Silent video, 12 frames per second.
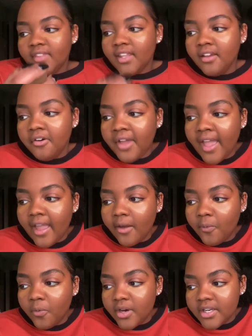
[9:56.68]
Okay,
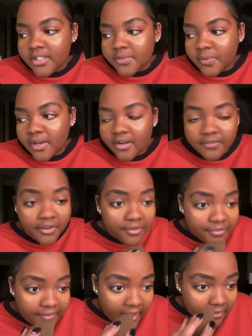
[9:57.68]
what is one of your
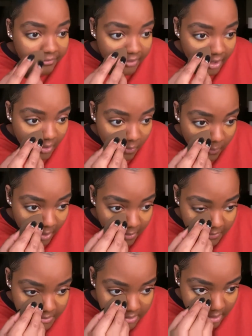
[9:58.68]
favorite
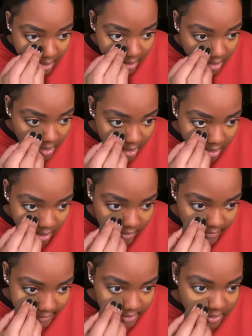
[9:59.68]
quotes? Oh,
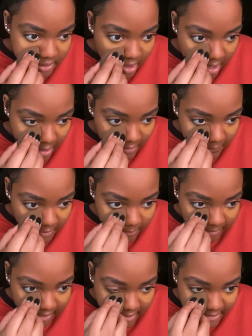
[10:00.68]
this is a hard one
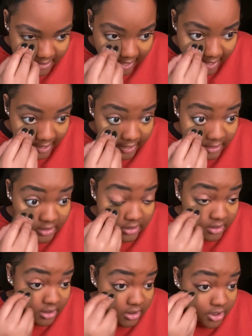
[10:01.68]
because I
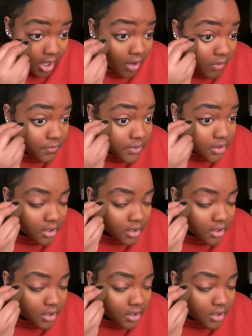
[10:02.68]
don't